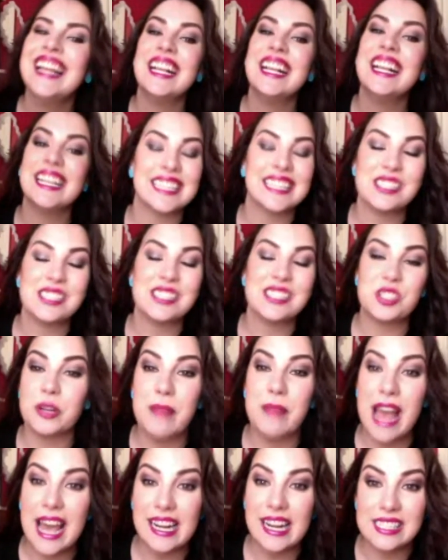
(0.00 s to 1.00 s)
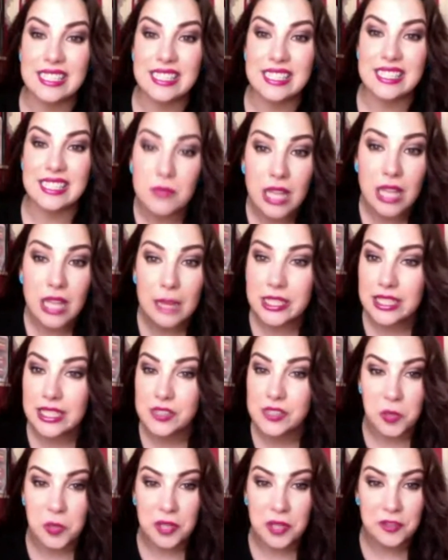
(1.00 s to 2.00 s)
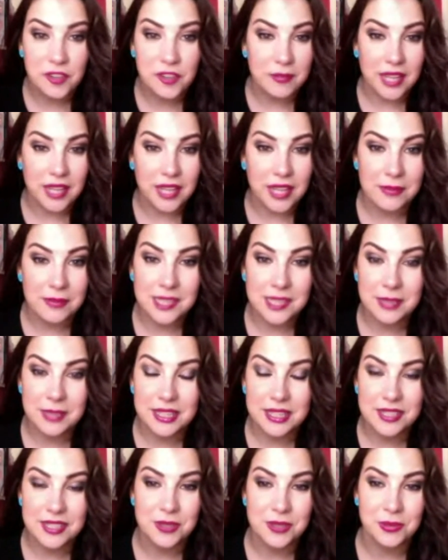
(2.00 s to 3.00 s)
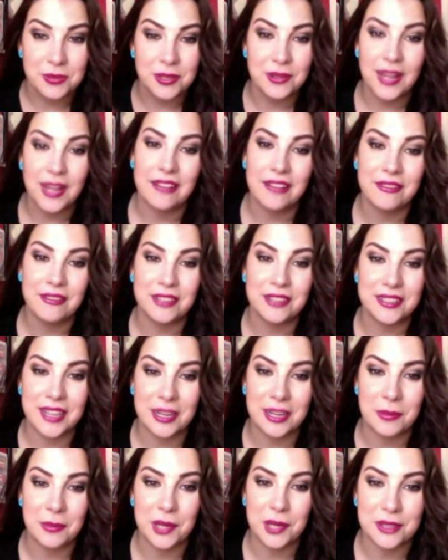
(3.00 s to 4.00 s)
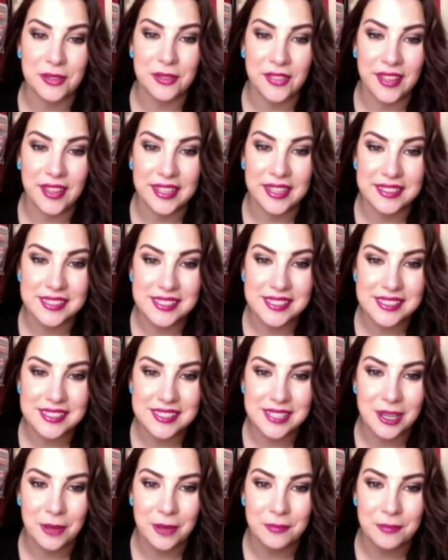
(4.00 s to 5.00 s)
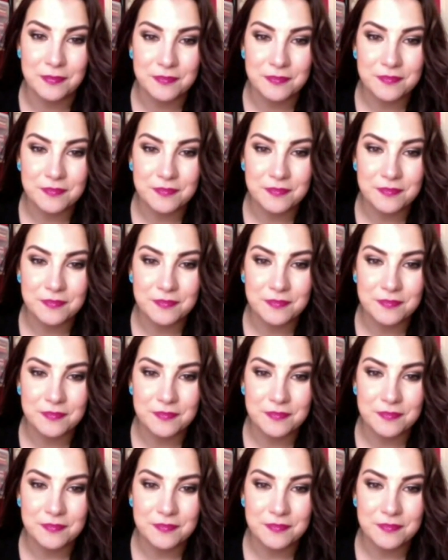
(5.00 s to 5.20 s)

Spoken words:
it gets dramatic sometimes, it gets real sometimes. I mean, this is real life. We talk about real things, so.